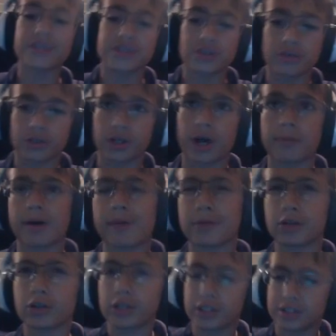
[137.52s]
on the server. I'm, I'm
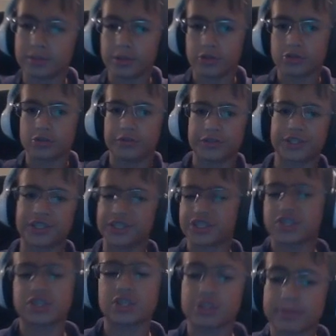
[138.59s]
gonna look at some other servers because
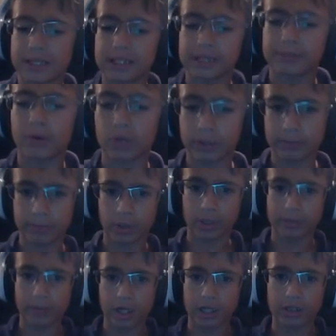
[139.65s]
this is just mainly Poke-
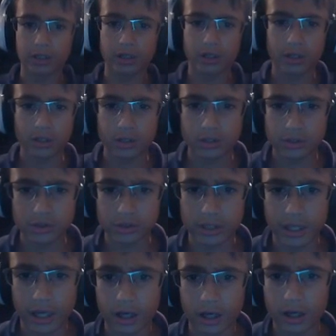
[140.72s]
Pokemon. So
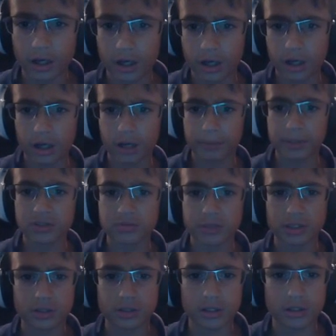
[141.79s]
yeah. Uh, Pixelmon
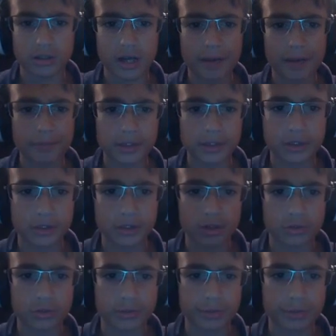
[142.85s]
Center. I'm gonna
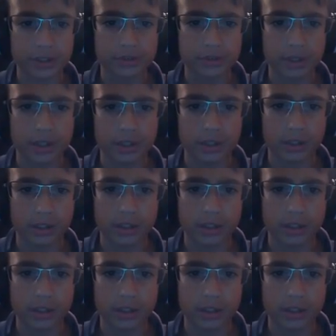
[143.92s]
go with Pixelmon